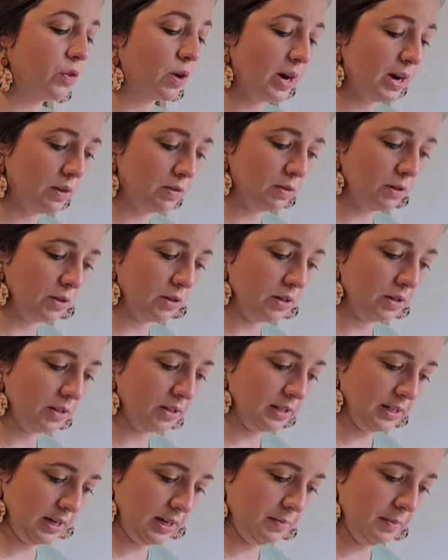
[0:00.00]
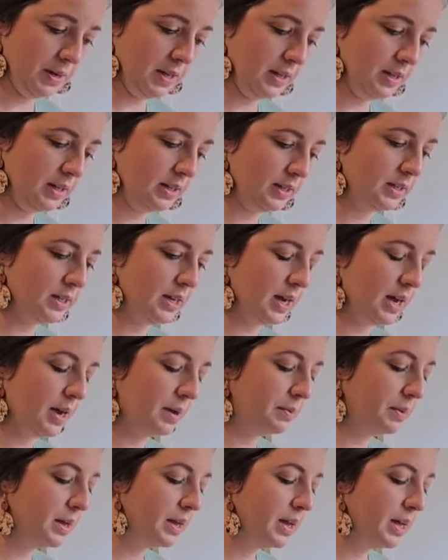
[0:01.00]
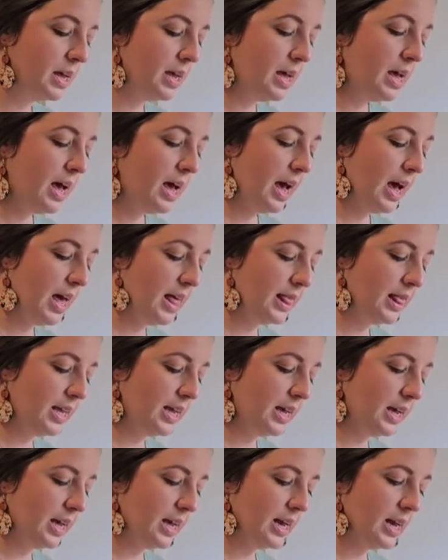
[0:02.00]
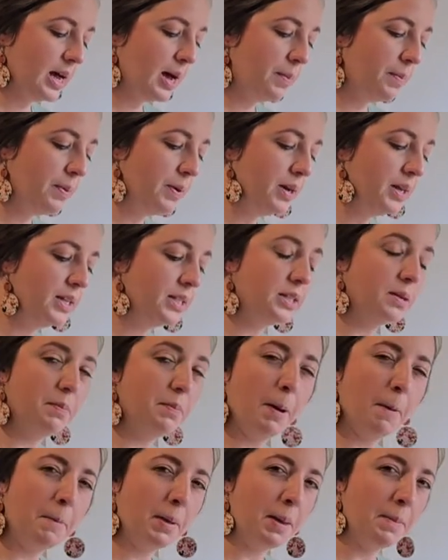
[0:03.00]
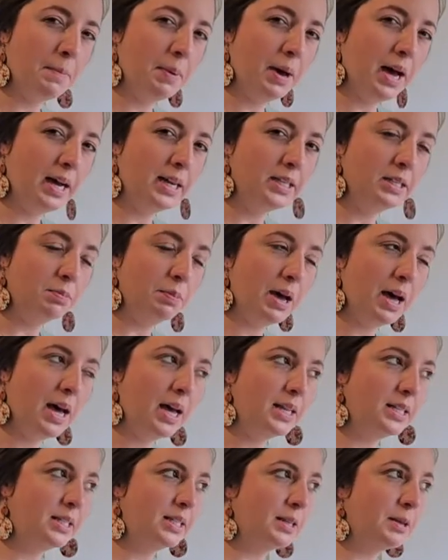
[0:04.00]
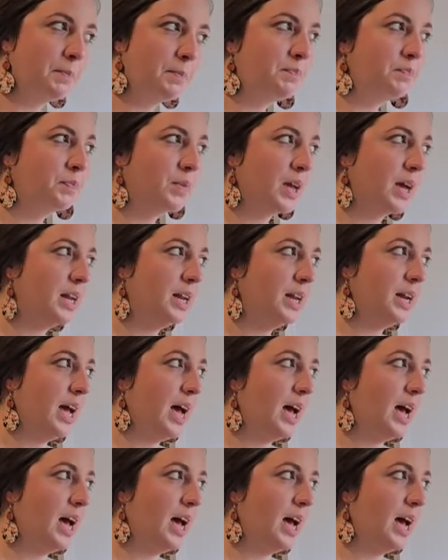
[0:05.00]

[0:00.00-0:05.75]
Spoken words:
ground cinnamon this time. And then I put in some pumpkin pie spice. I didn't